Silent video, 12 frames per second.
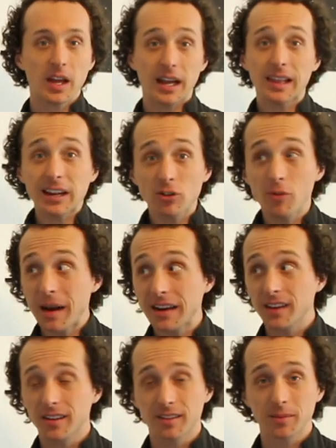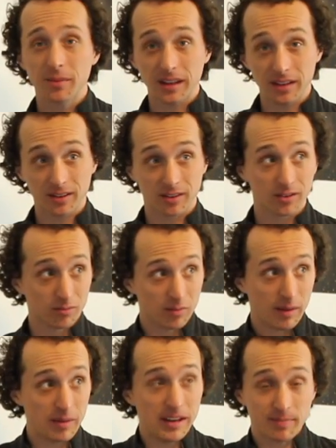electromagnetism is,
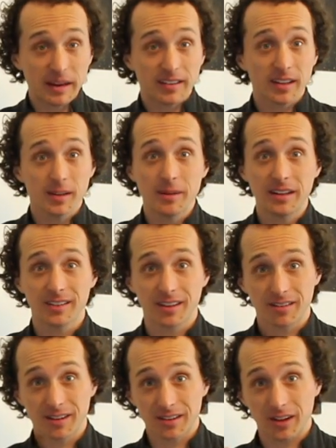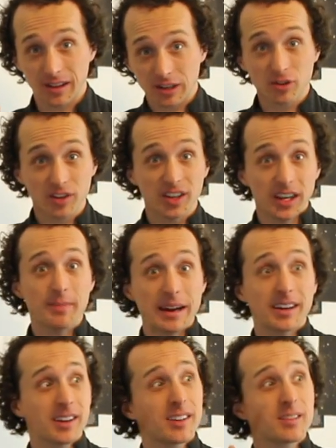it basically means that electricity and
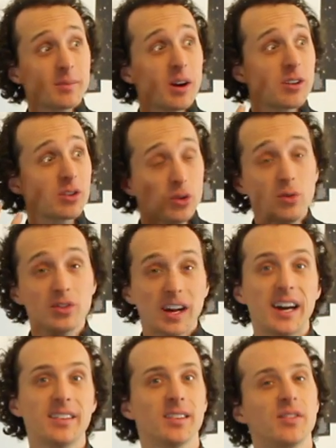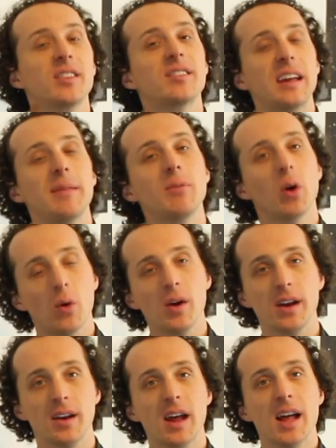magnetism are two sides of the same
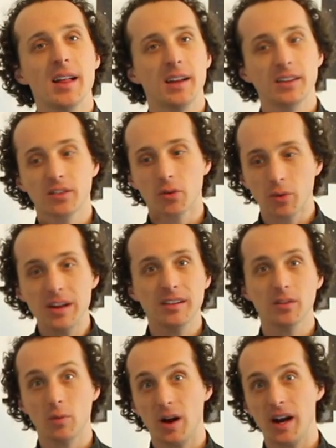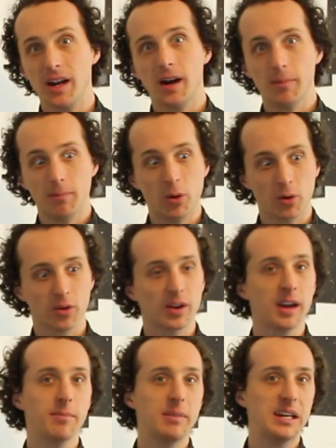coin. It's the reason why a motor
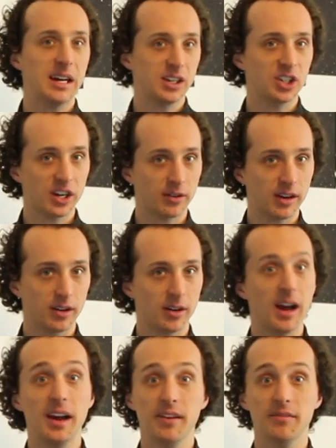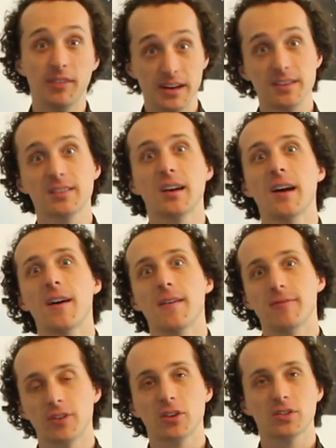can be a generator and vice
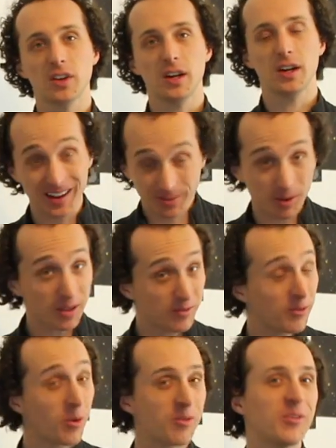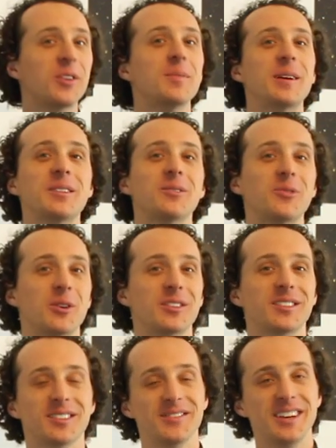versa. It's one of the four fundamental
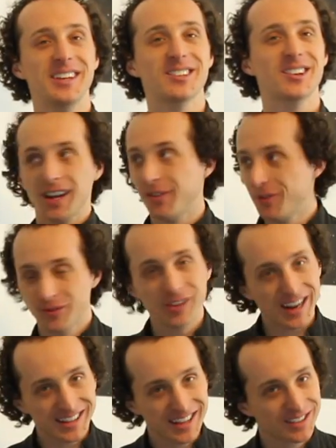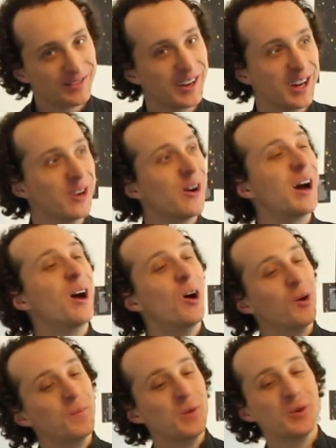forces of nature. If you've liked this video, I
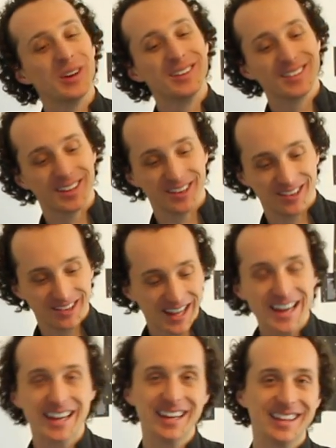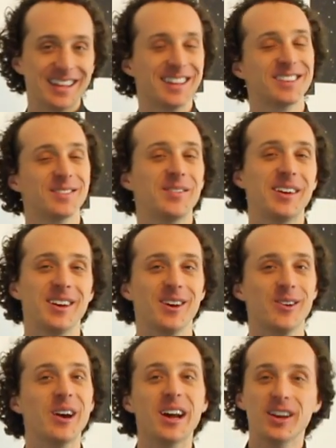hope you consider liking this
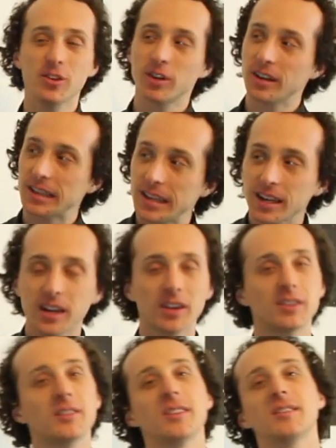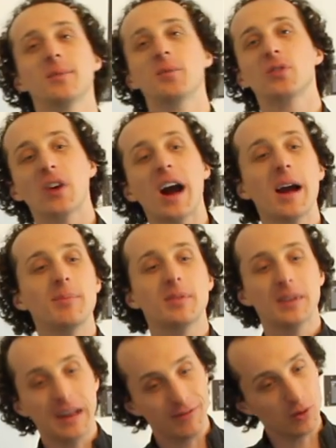video. You can click here to subscribe
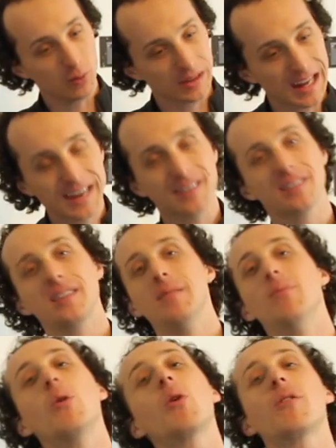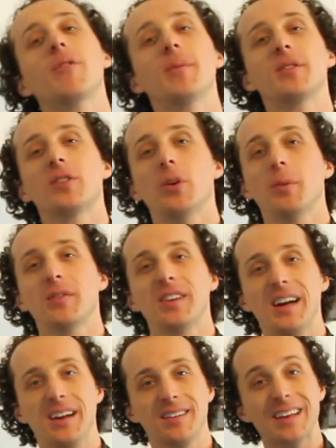if you would like to see more from the scope of
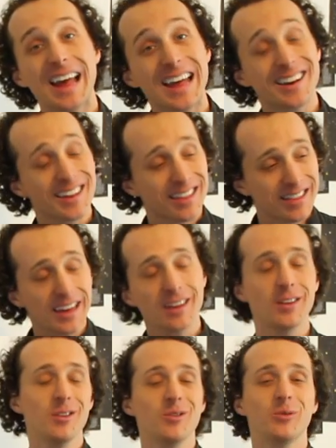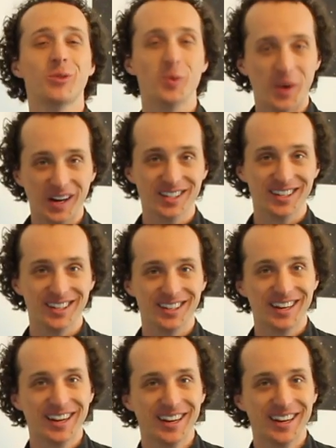science, and thank you for watching.